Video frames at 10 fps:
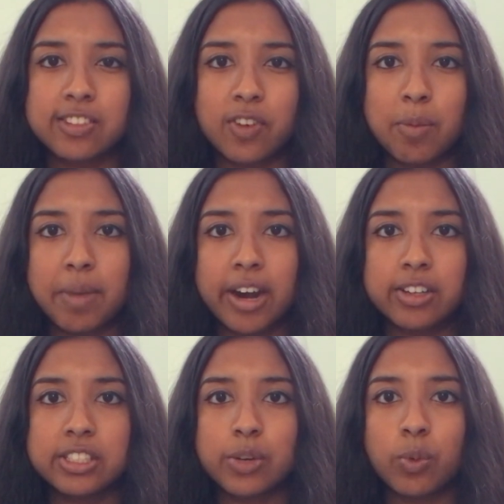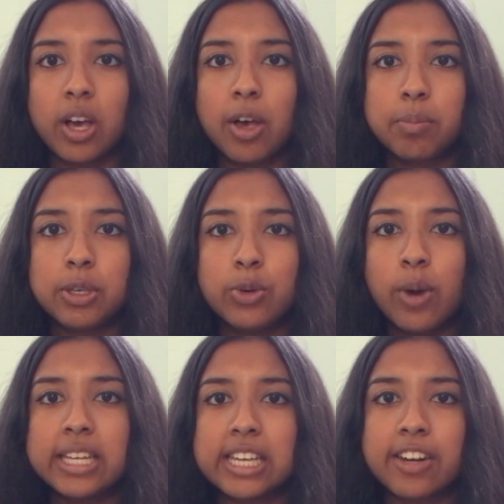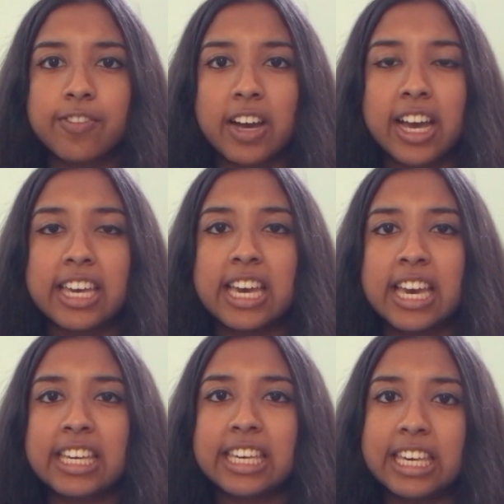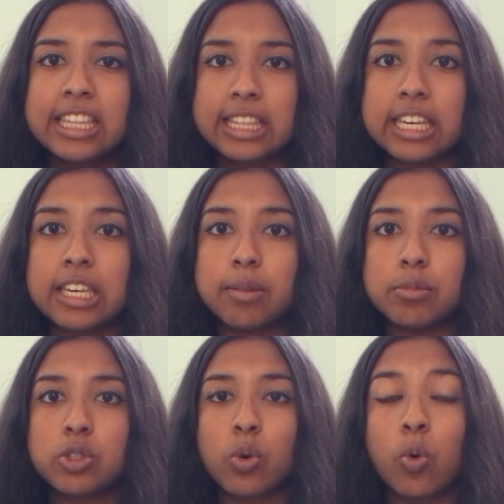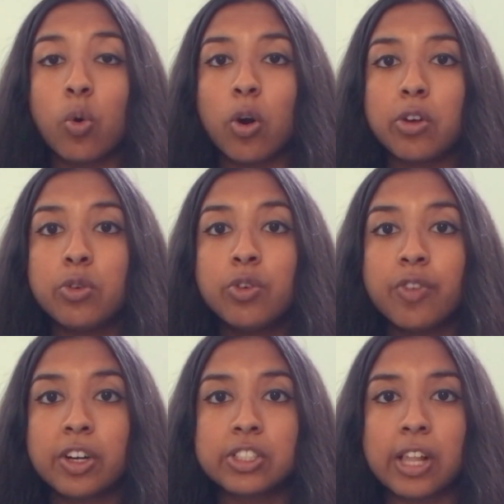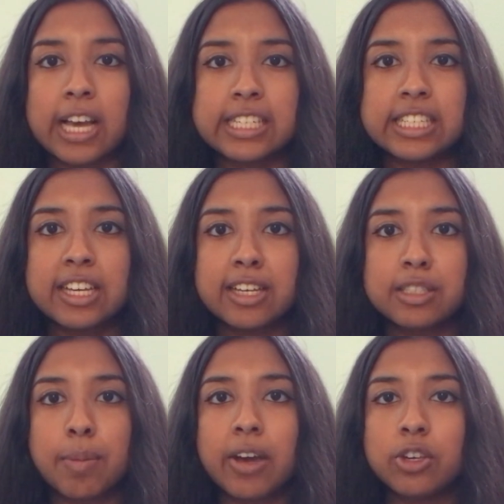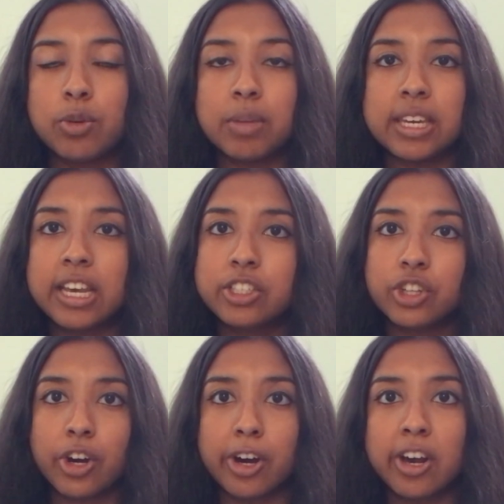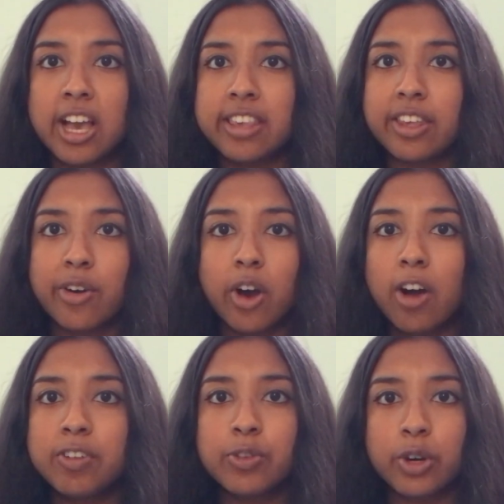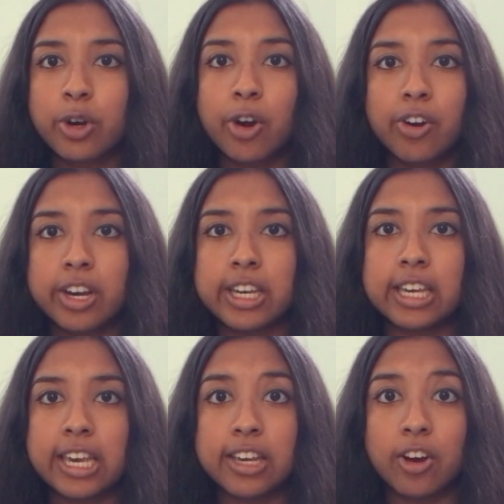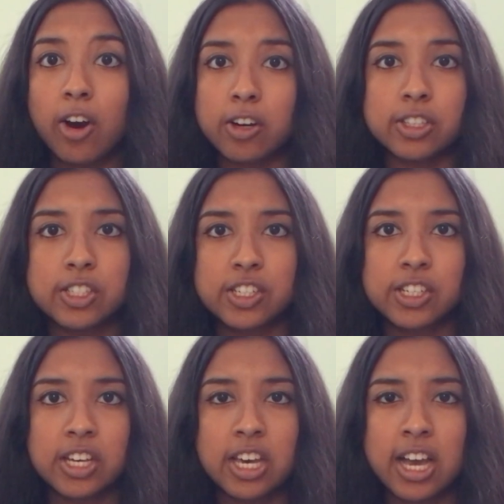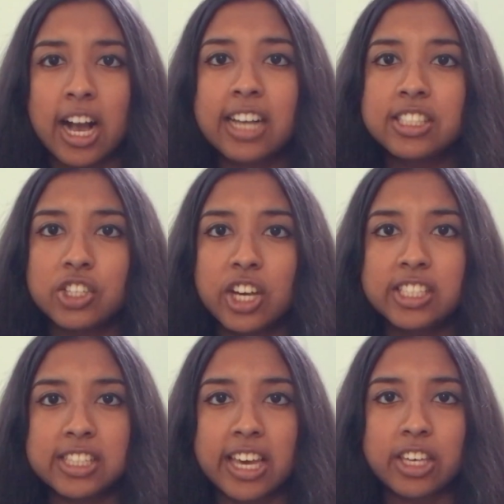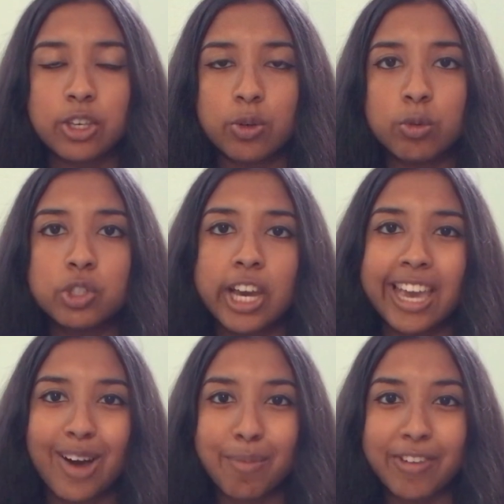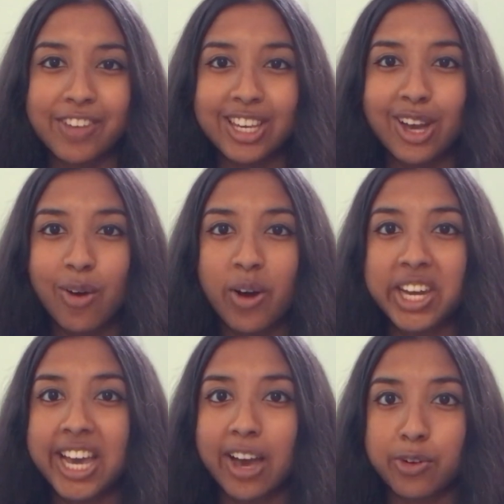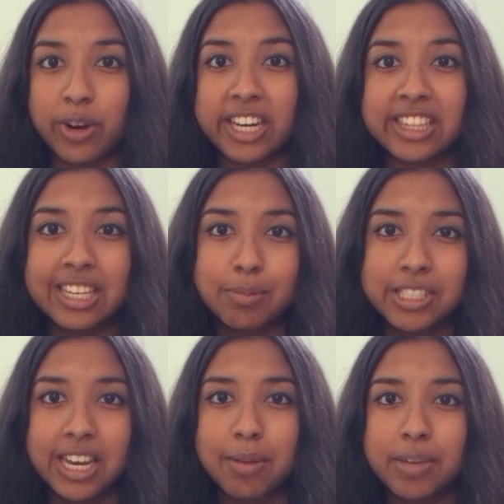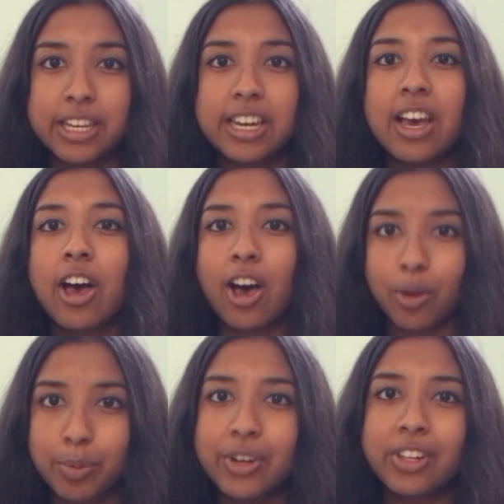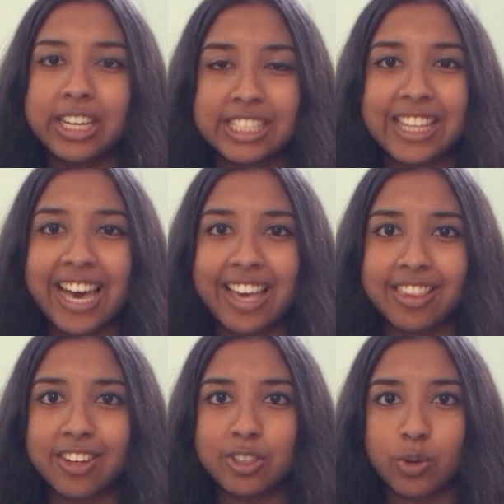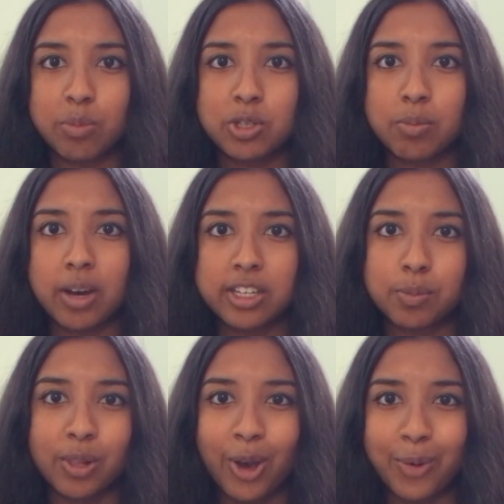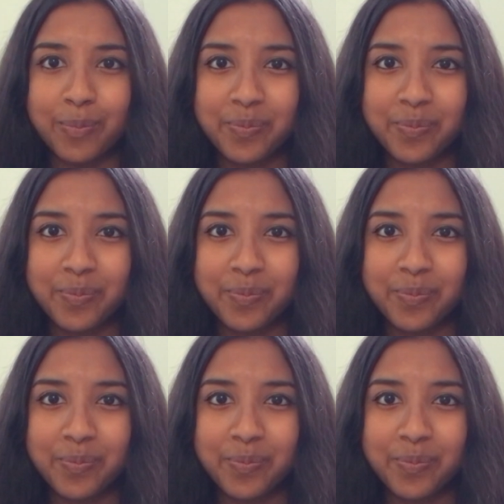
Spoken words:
of comparison will help you identify key themes or universal ideas about human nature that are often recurring in art. I suggest that you check out my video on how to write a theme statement. I'll put a link to that in the description box below.